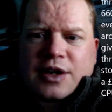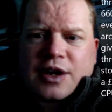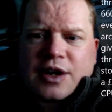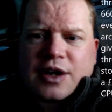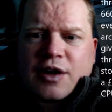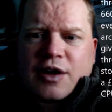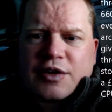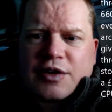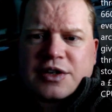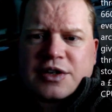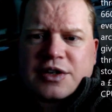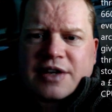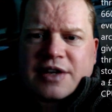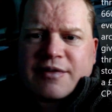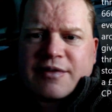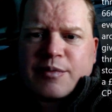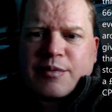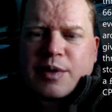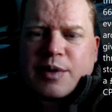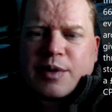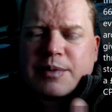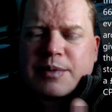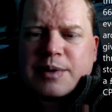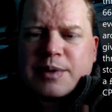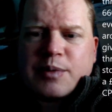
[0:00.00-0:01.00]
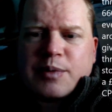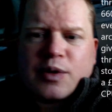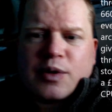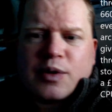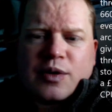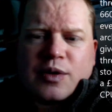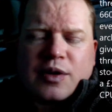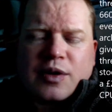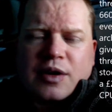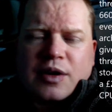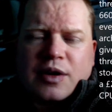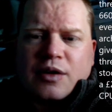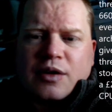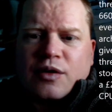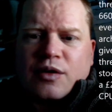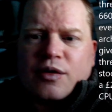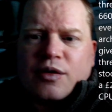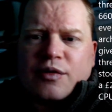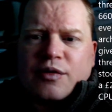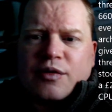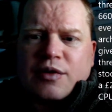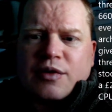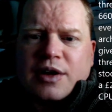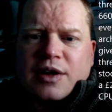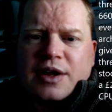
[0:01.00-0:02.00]
uh, i7 probably more
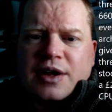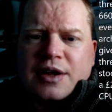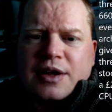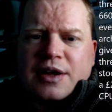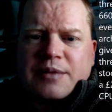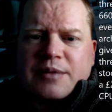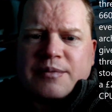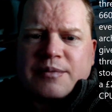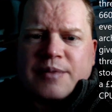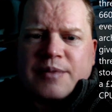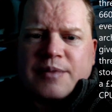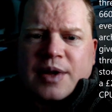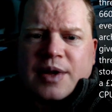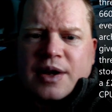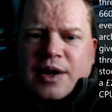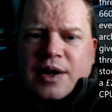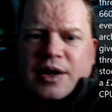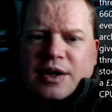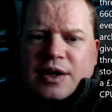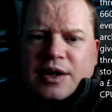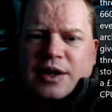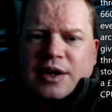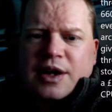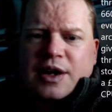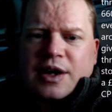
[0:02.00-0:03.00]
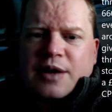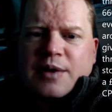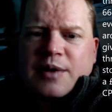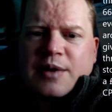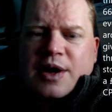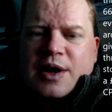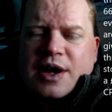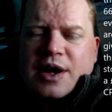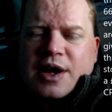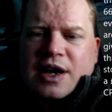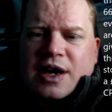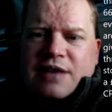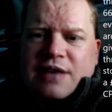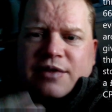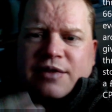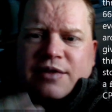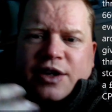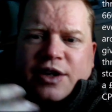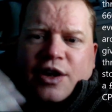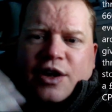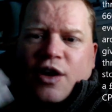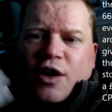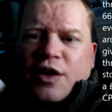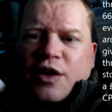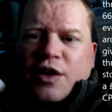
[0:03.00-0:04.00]
or um, you know even
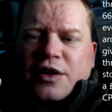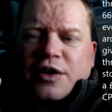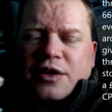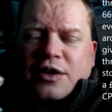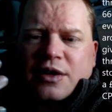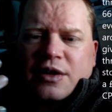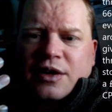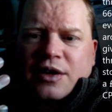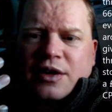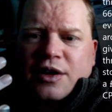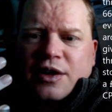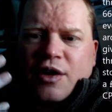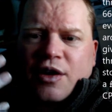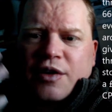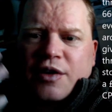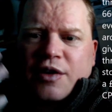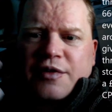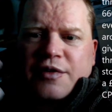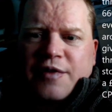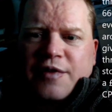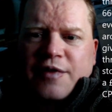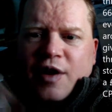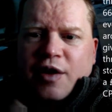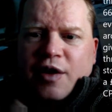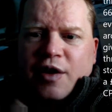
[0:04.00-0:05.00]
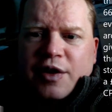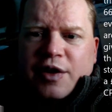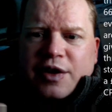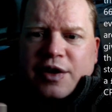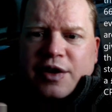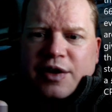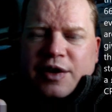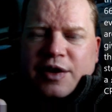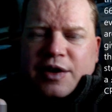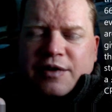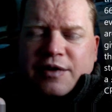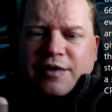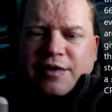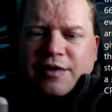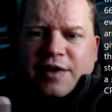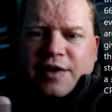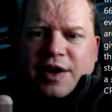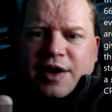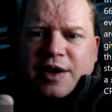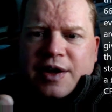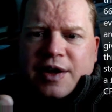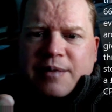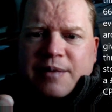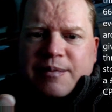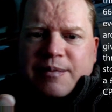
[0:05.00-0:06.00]
an i an i5
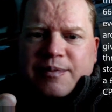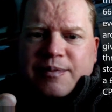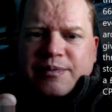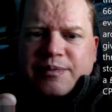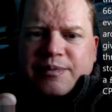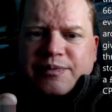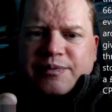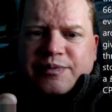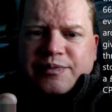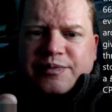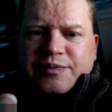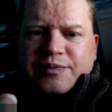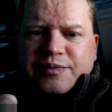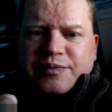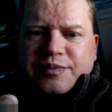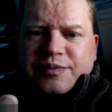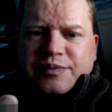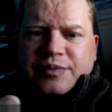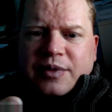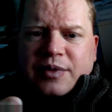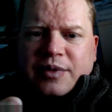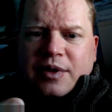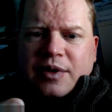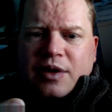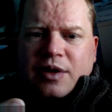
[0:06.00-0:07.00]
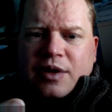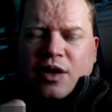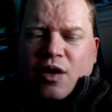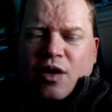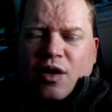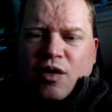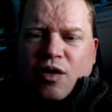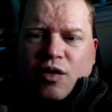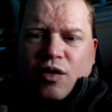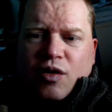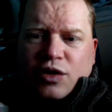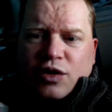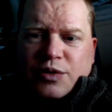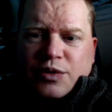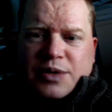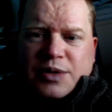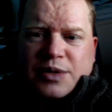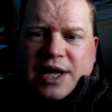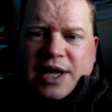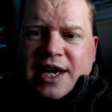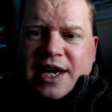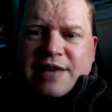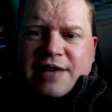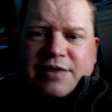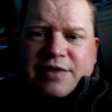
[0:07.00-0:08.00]
um, or should we
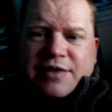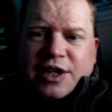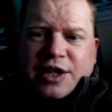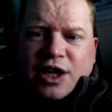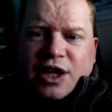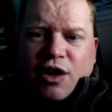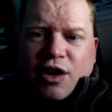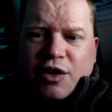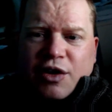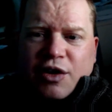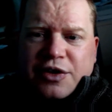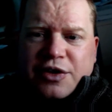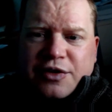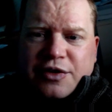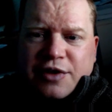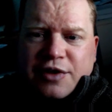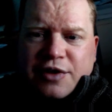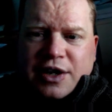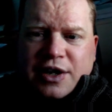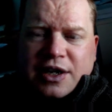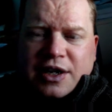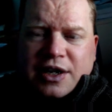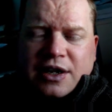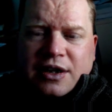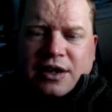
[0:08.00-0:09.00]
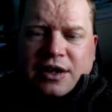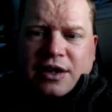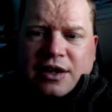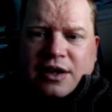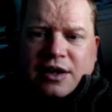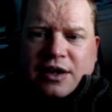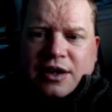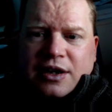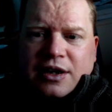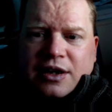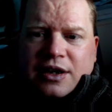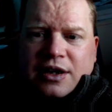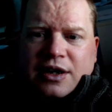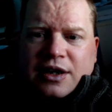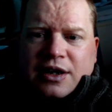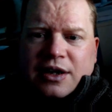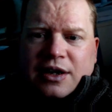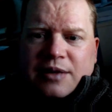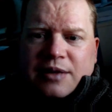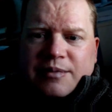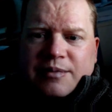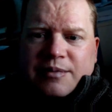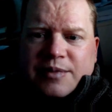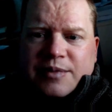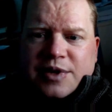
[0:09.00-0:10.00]
say even the i3
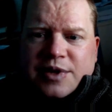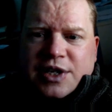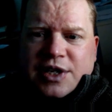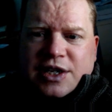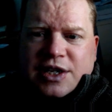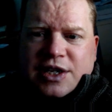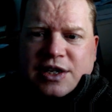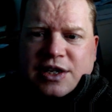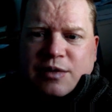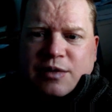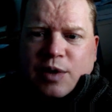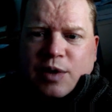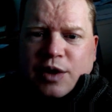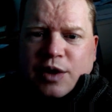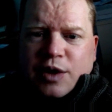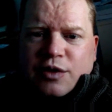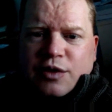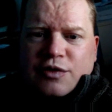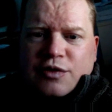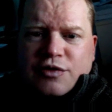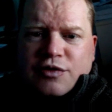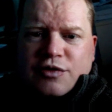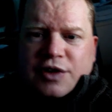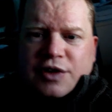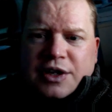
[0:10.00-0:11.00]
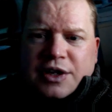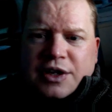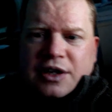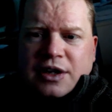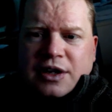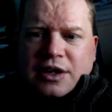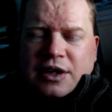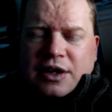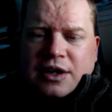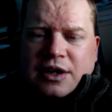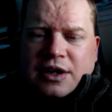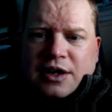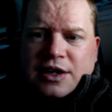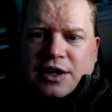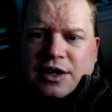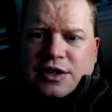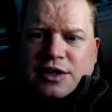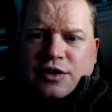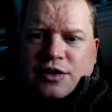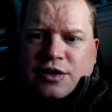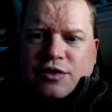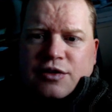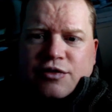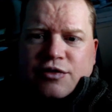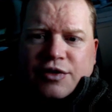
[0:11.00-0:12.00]
um, 6100
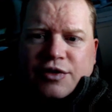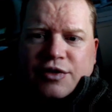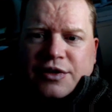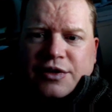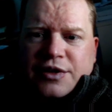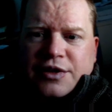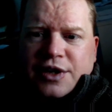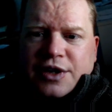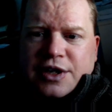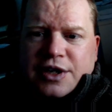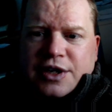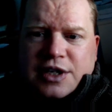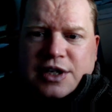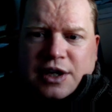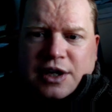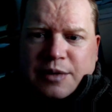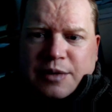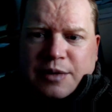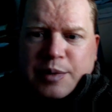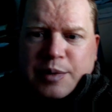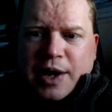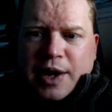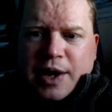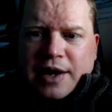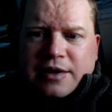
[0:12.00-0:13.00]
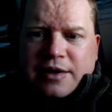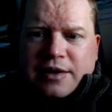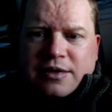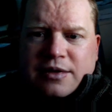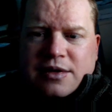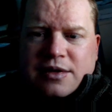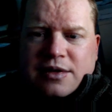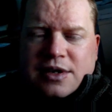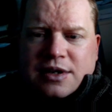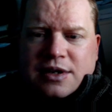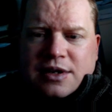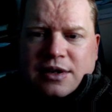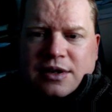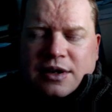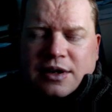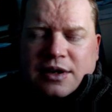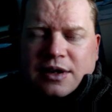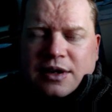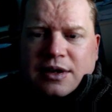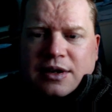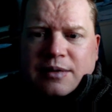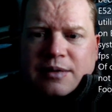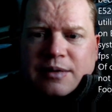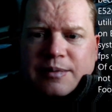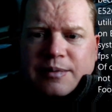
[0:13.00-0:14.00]
is 130 odd pounds
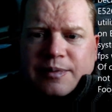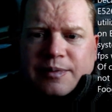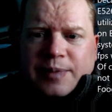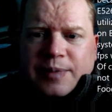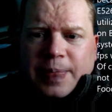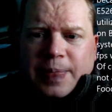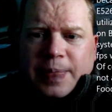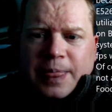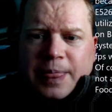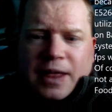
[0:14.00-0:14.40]
um,